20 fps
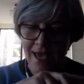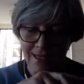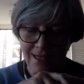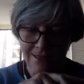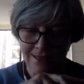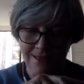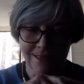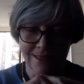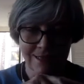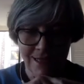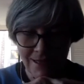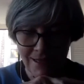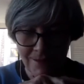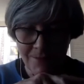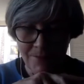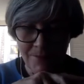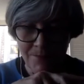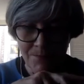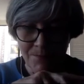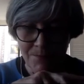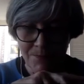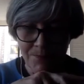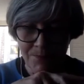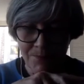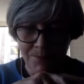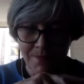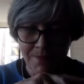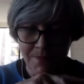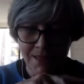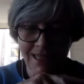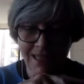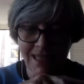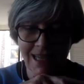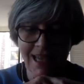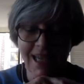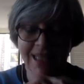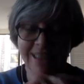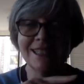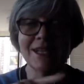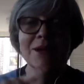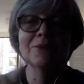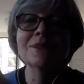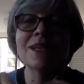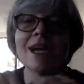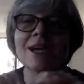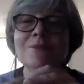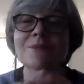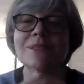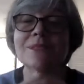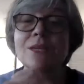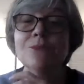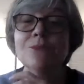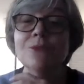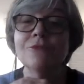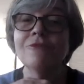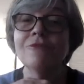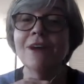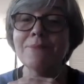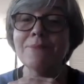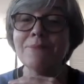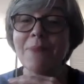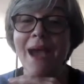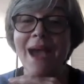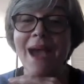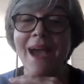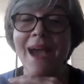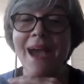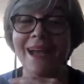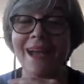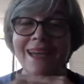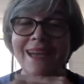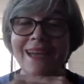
and um, and he, and sometimes he would fight back.